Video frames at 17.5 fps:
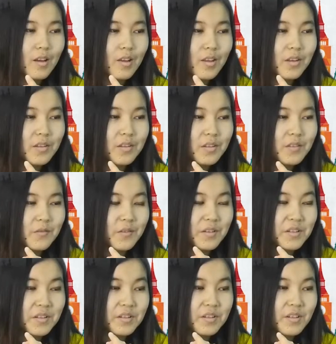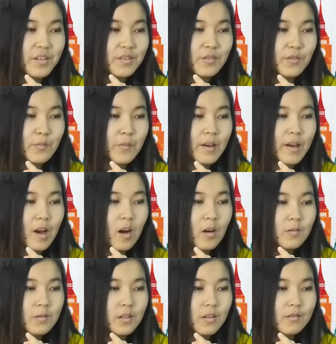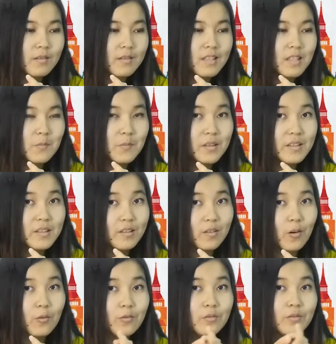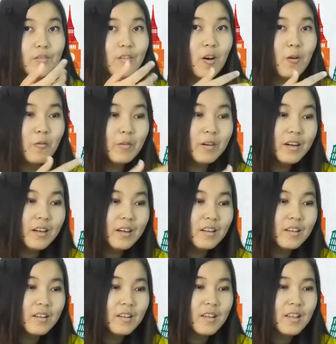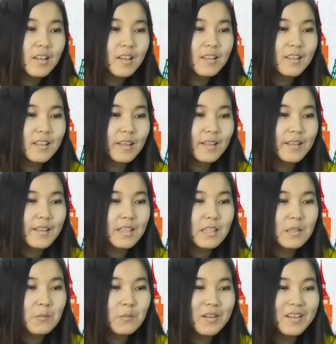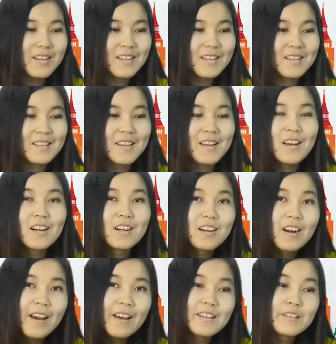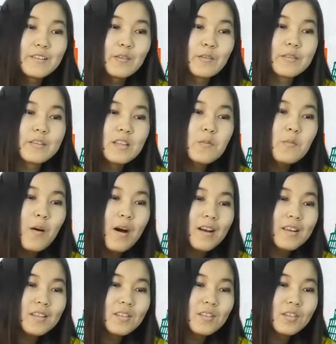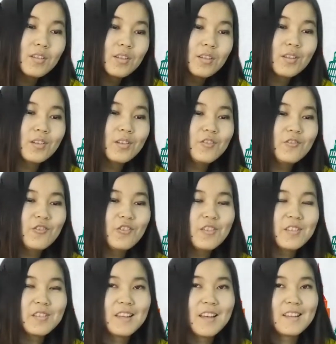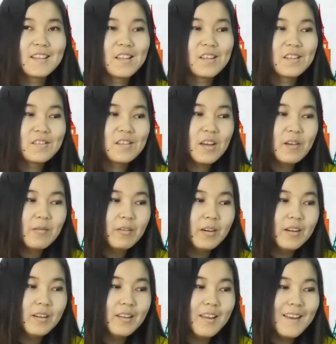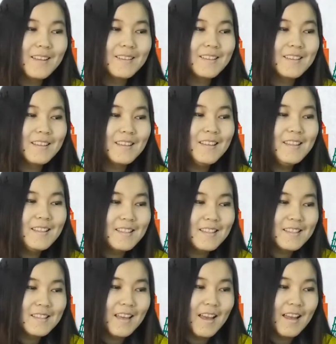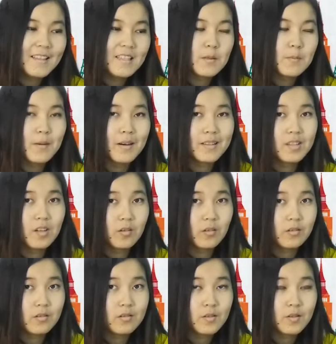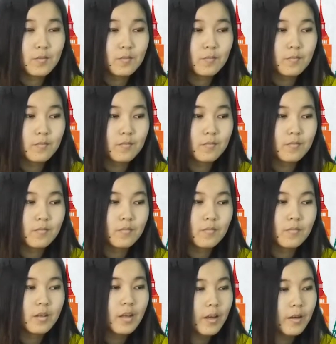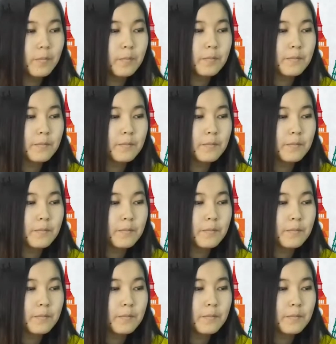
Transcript: visitors to my hometown in the middle of nowhere can experience rides on the bus, drinks at the tavern, and eat at the McDonald's, okay?